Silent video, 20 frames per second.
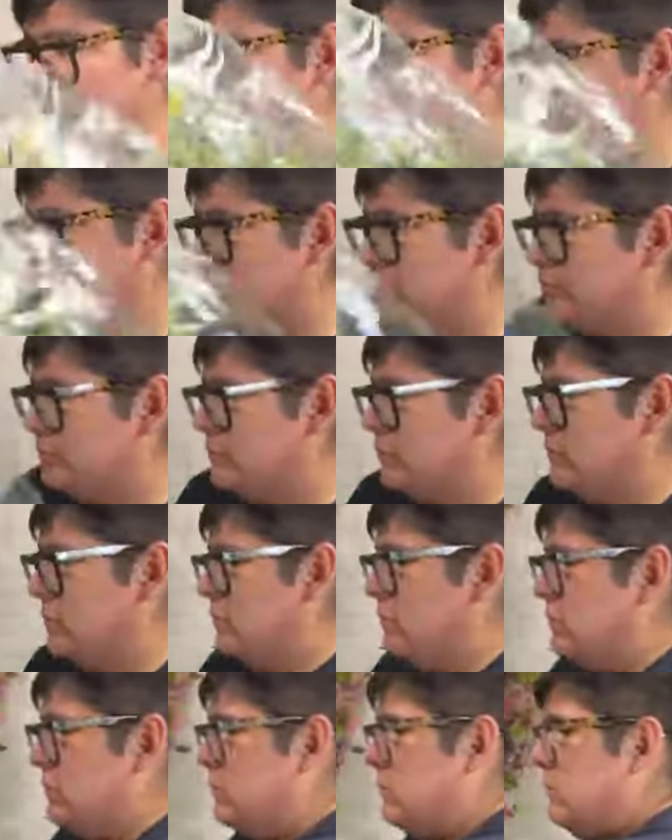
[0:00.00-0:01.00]
No.
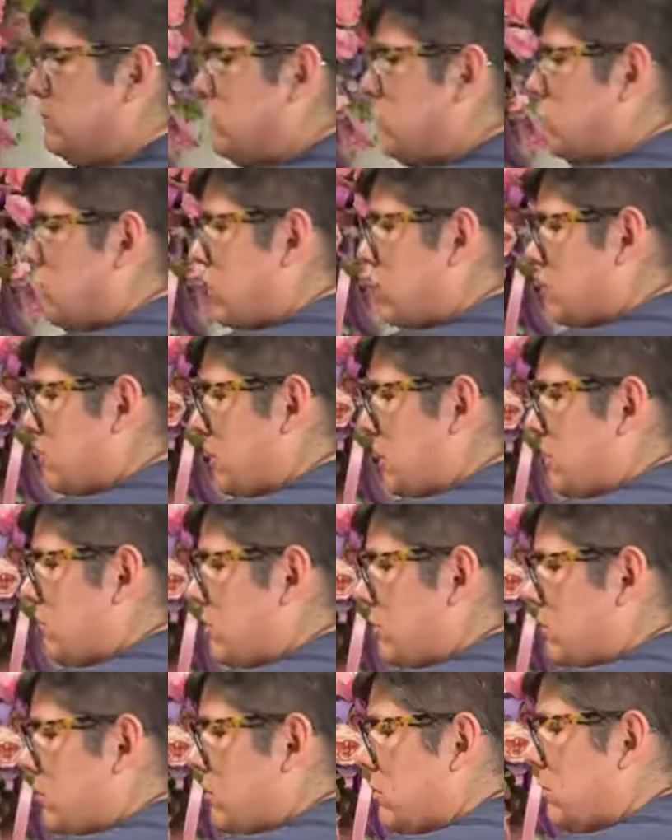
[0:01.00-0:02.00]

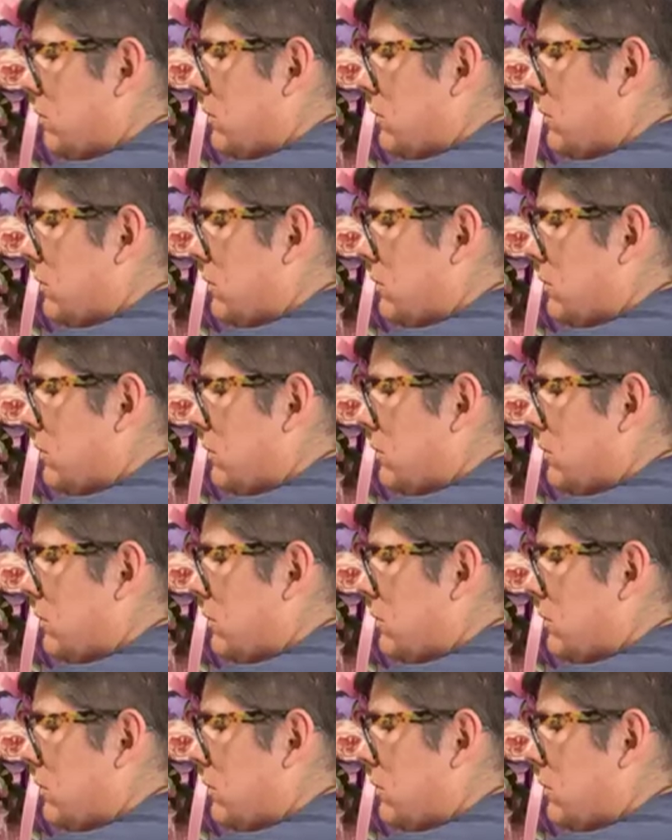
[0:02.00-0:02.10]
Trust me.